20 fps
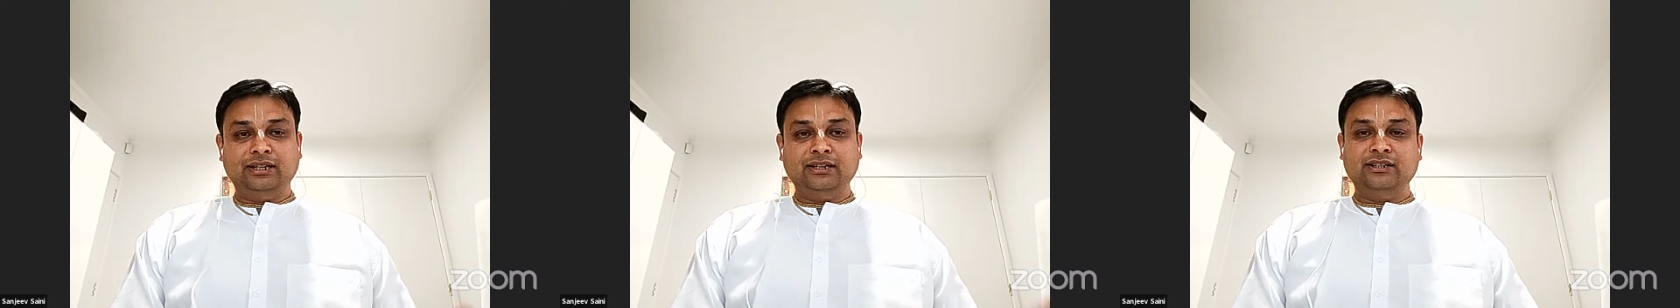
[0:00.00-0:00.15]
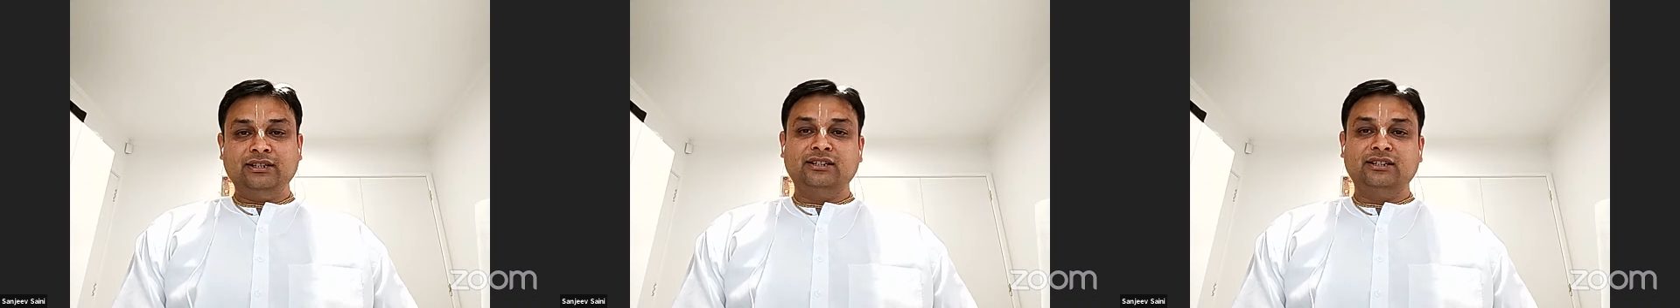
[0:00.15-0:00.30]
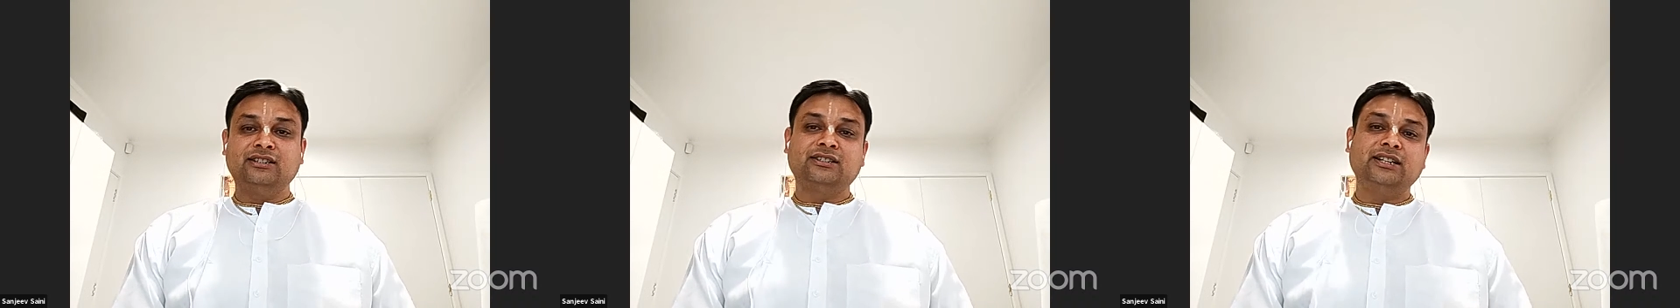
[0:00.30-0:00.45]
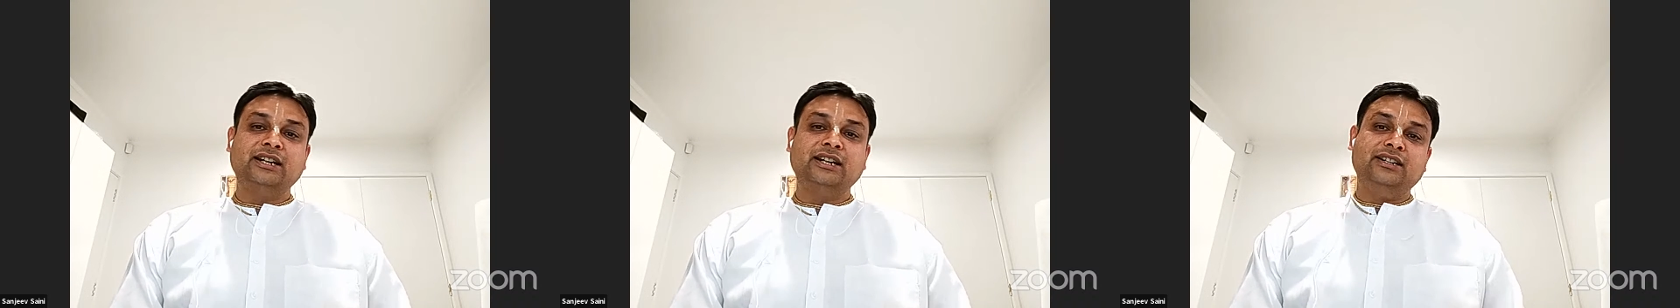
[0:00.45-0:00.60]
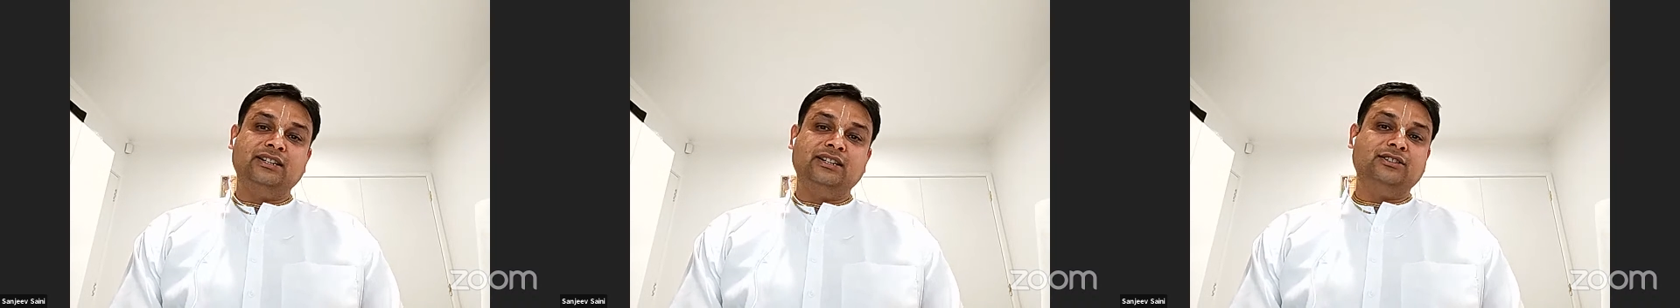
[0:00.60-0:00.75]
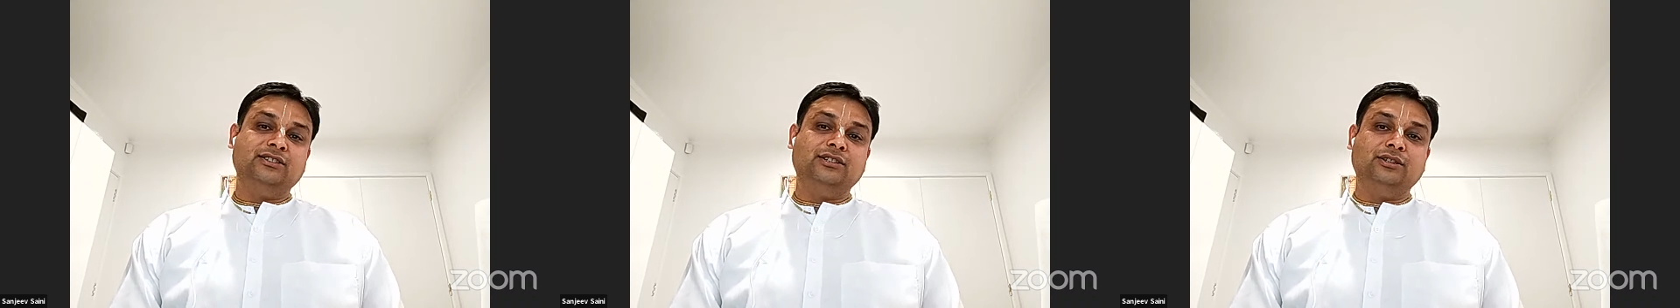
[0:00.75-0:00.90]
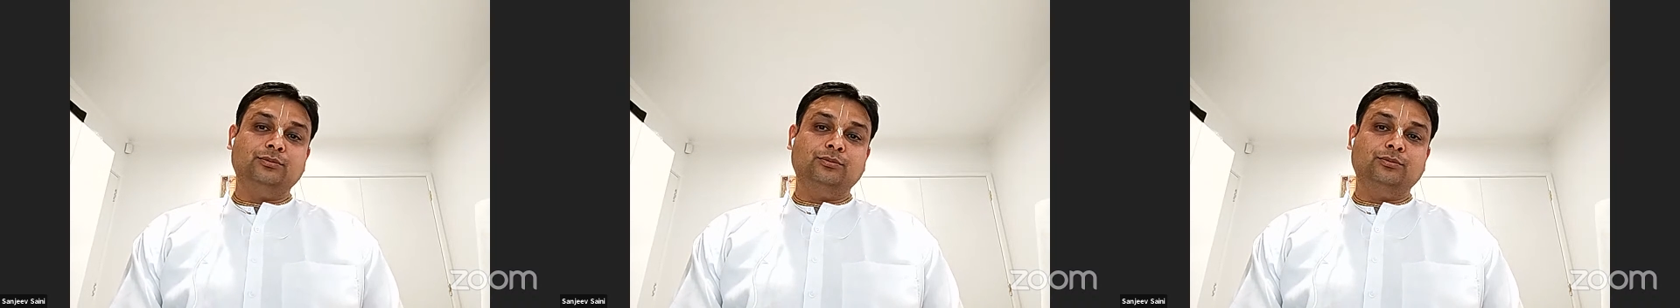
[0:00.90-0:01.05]
can understand
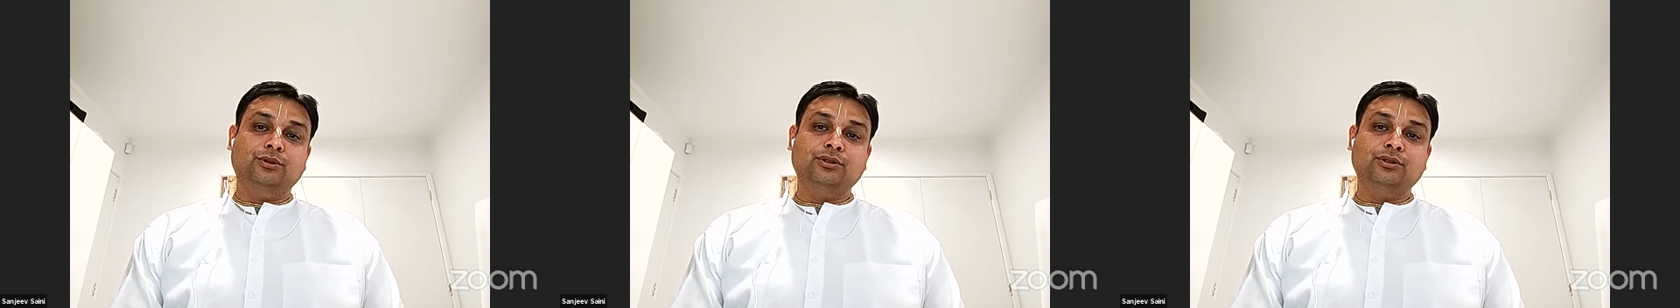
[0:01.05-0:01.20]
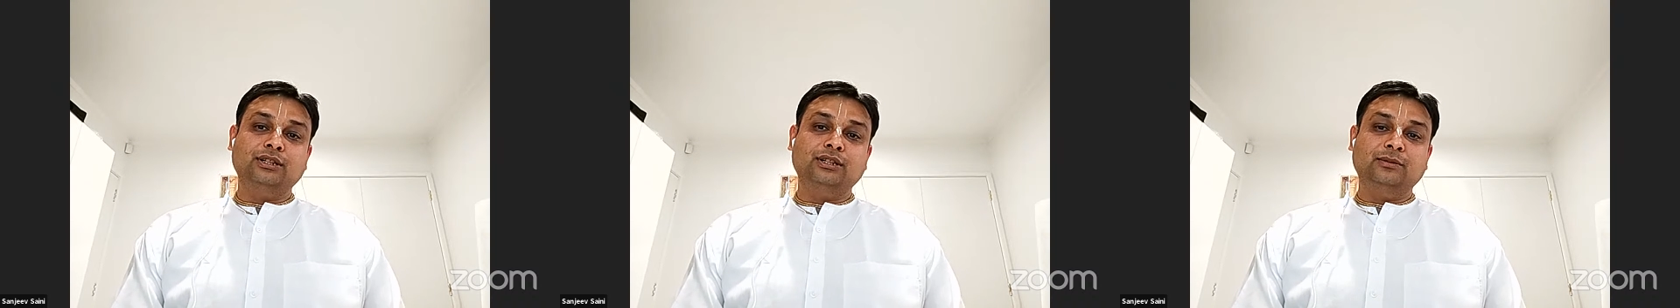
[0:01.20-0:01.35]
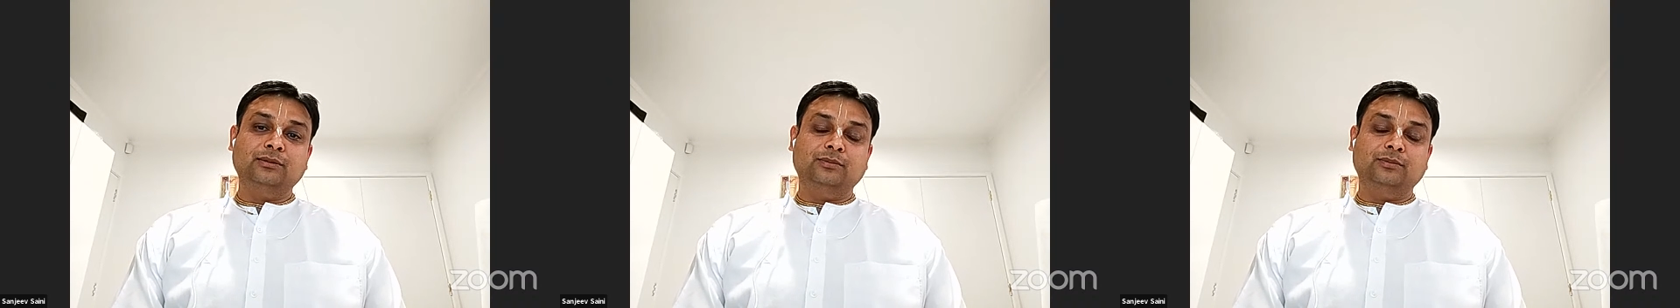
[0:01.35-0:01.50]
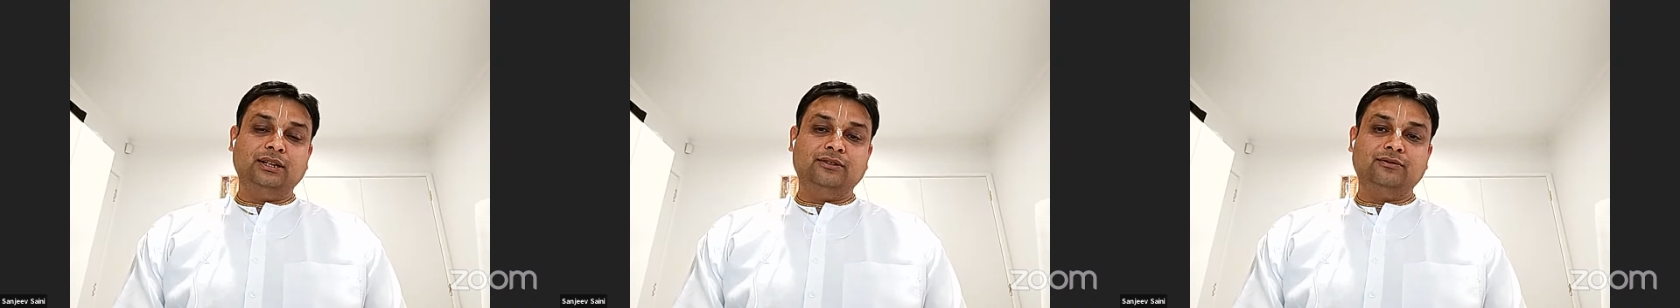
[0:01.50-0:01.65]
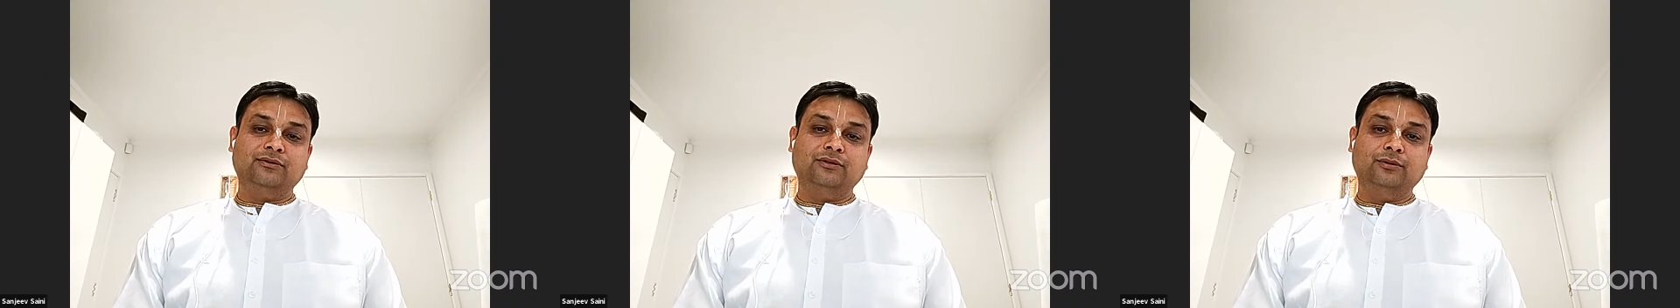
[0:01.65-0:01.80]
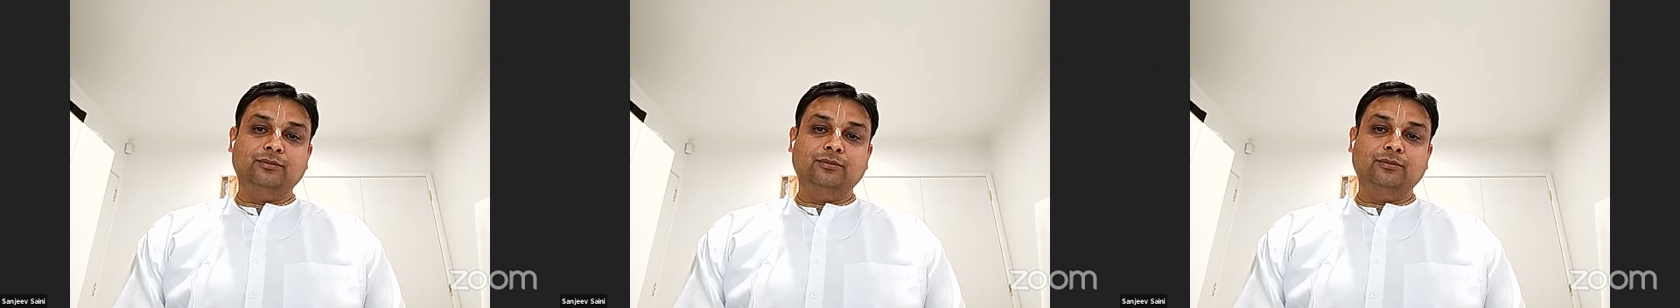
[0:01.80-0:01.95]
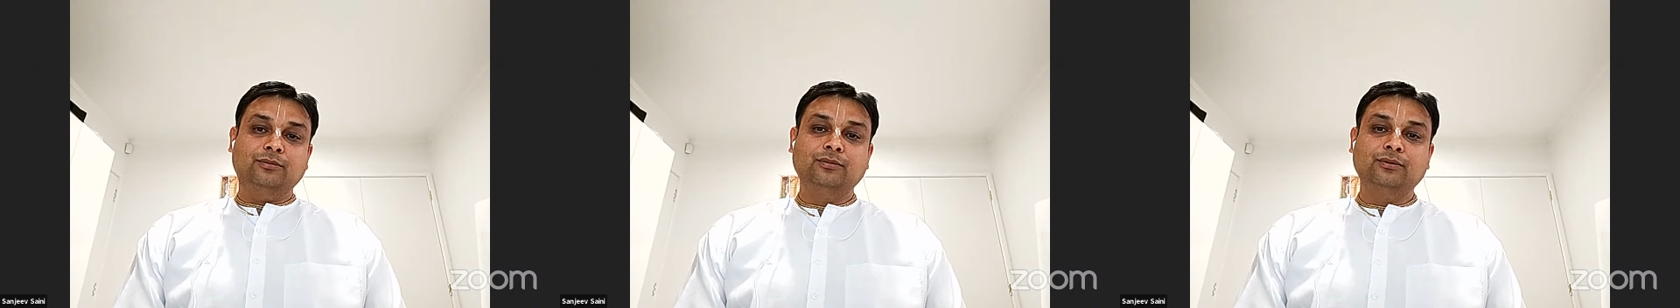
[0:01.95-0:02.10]
he's on bodily
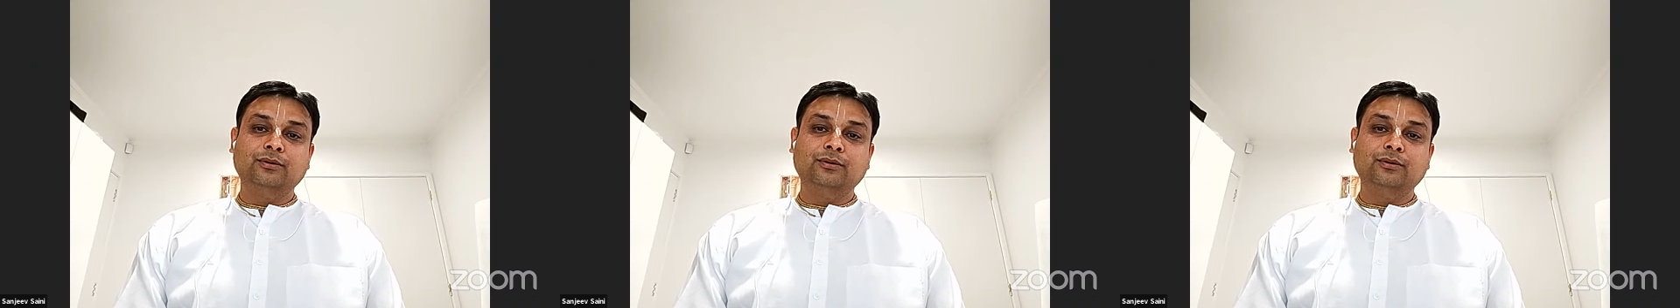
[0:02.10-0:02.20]
platform.